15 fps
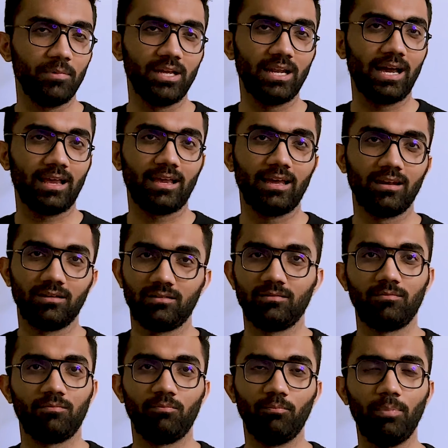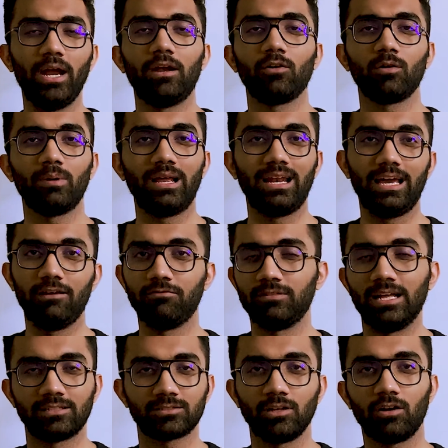I mean, I can bet on my life
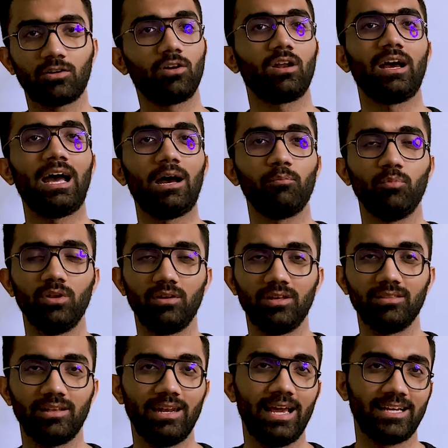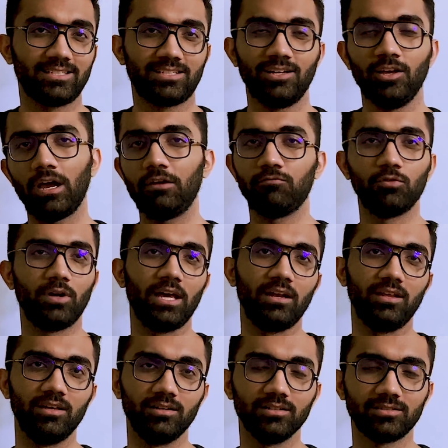that's not gonna happen in the next five to 10
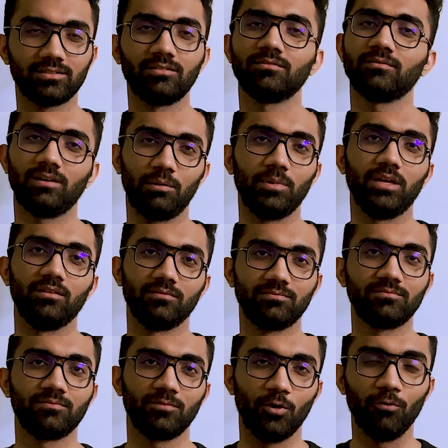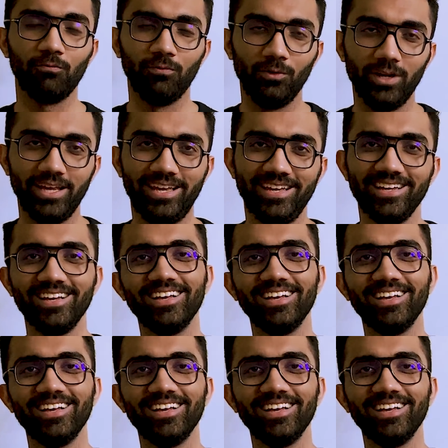years. I mean, hopefully.